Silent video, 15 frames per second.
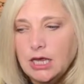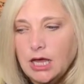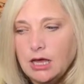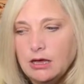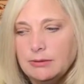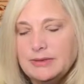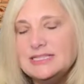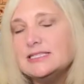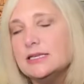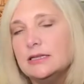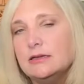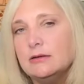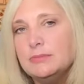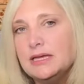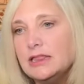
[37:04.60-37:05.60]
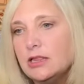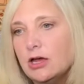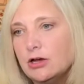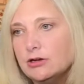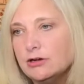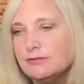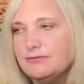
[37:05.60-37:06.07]
Um, it's a little bit
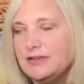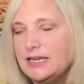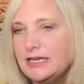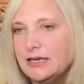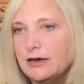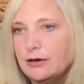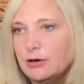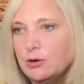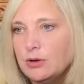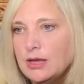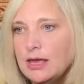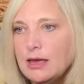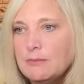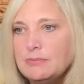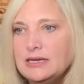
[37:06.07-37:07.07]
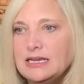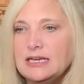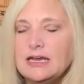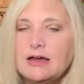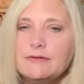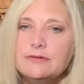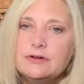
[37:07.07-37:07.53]
longer video, but it
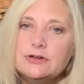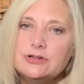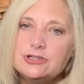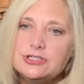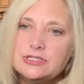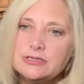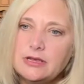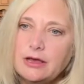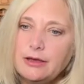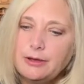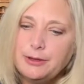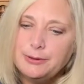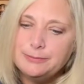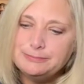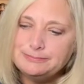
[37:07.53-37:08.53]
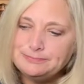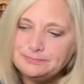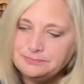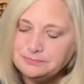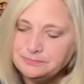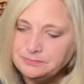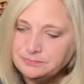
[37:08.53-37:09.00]
covers um,
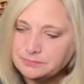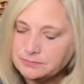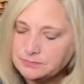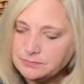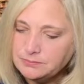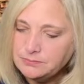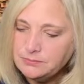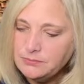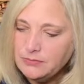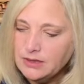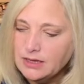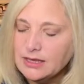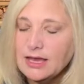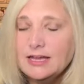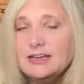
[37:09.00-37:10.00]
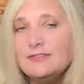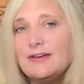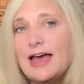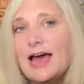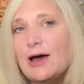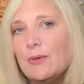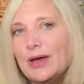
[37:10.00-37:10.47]
kind of
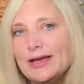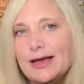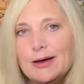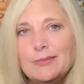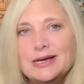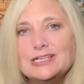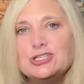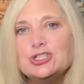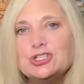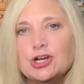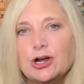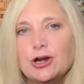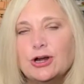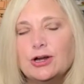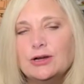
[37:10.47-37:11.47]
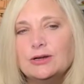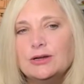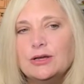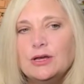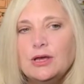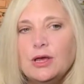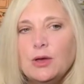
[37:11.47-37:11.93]
how I got my start,
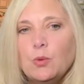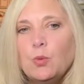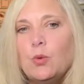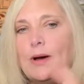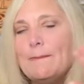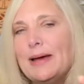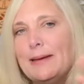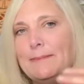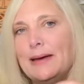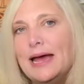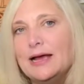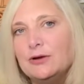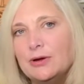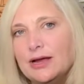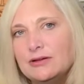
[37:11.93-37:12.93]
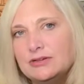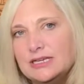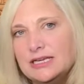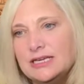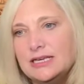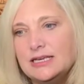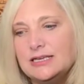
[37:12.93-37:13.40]
what my background
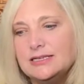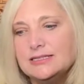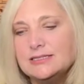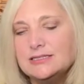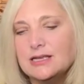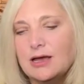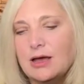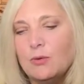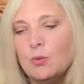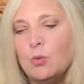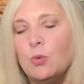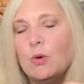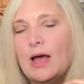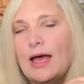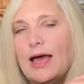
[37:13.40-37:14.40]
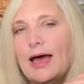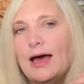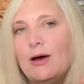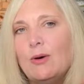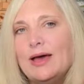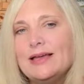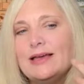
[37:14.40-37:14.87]
is,
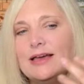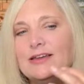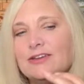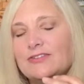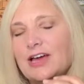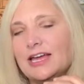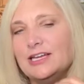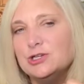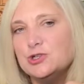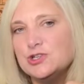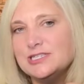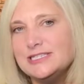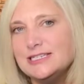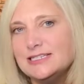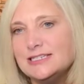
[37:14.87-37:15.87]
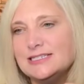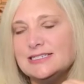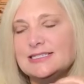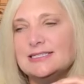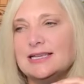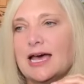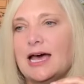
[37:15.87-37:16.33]
how I kind of got interested in
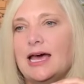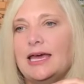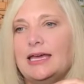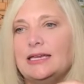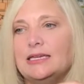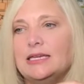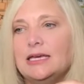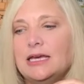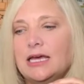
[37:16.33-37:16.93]
design.